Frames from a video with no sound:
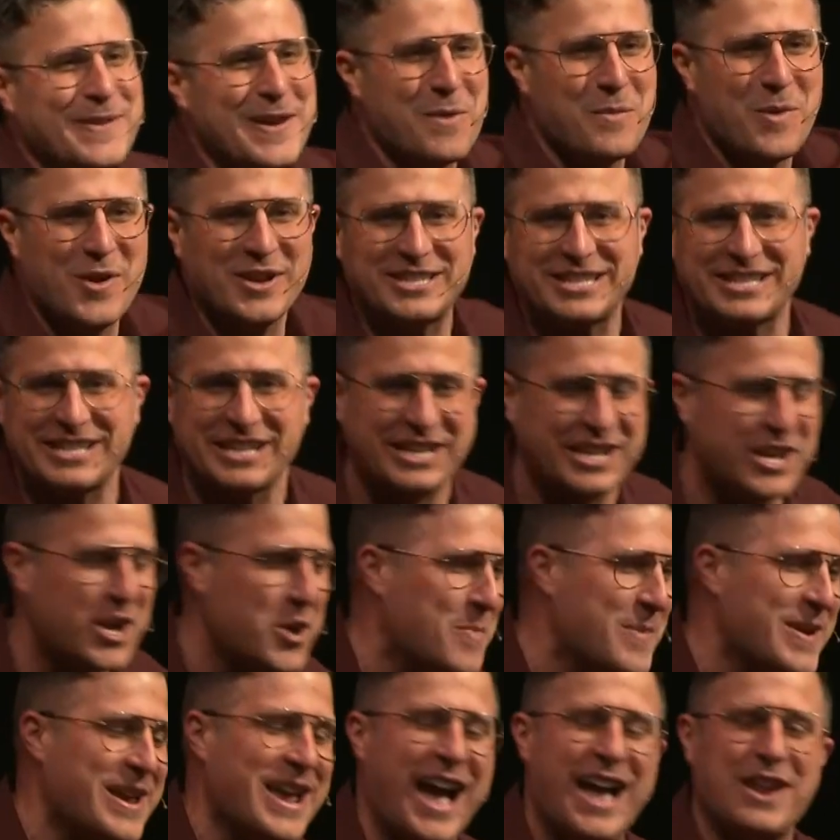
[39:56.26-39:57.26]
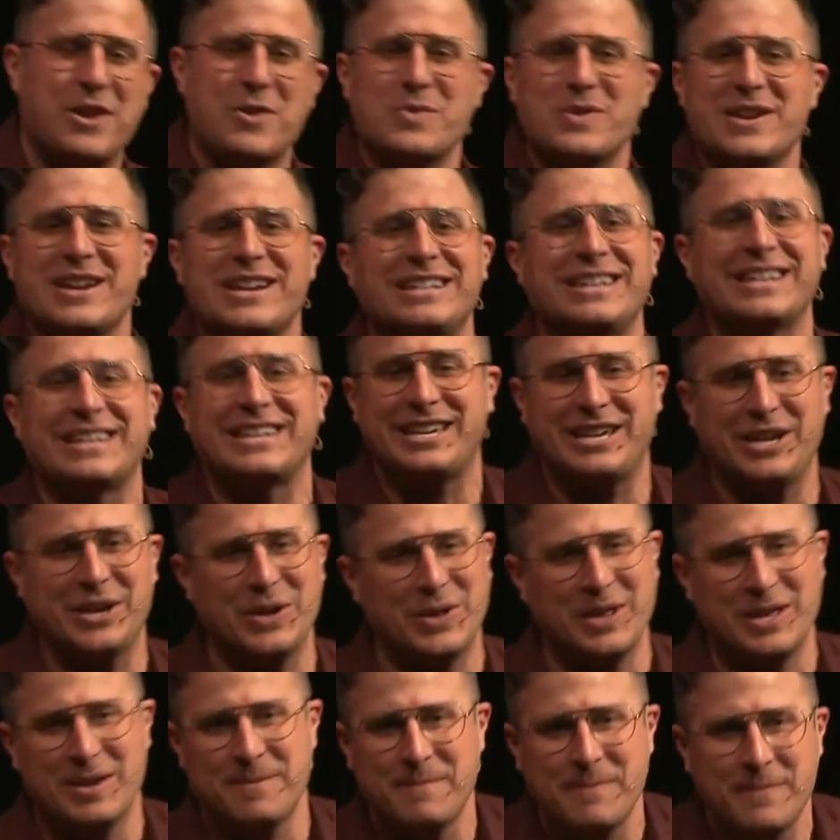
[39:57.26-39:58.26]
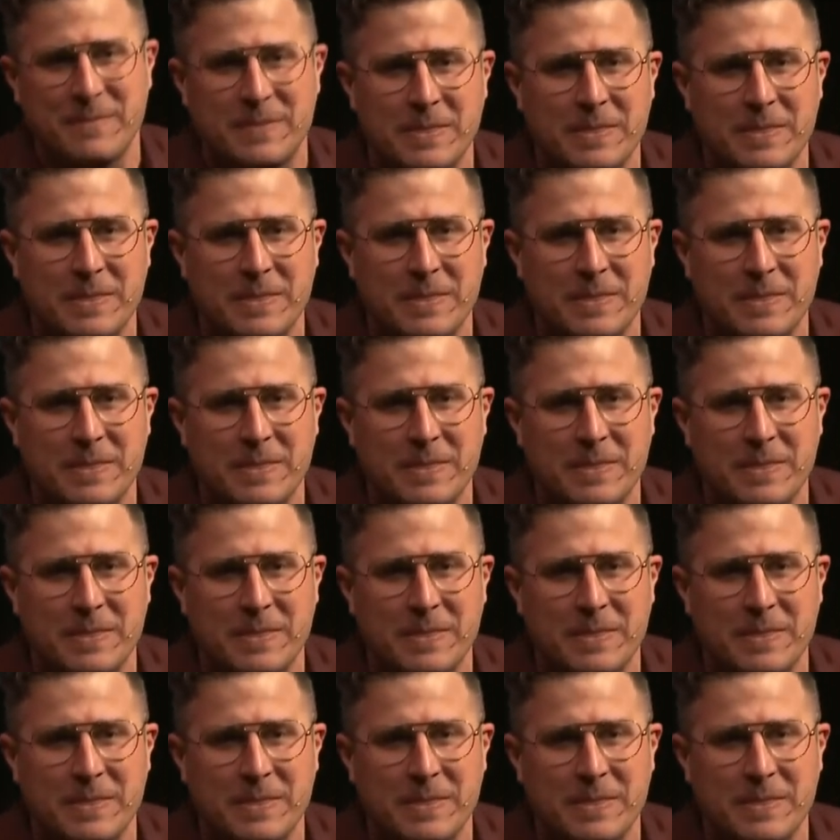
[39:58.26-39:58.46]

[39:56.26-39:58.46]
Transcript: and wants to kill me, I don't need to kill him.